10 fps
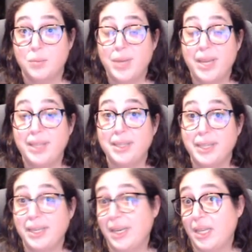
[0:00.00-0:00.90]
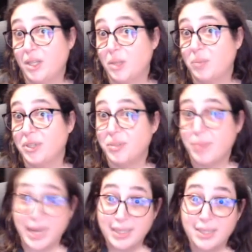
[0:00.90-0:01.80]
by looking at their
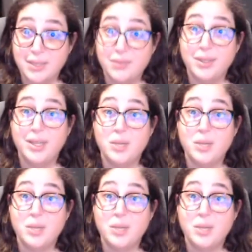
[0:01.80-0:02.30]
perspective,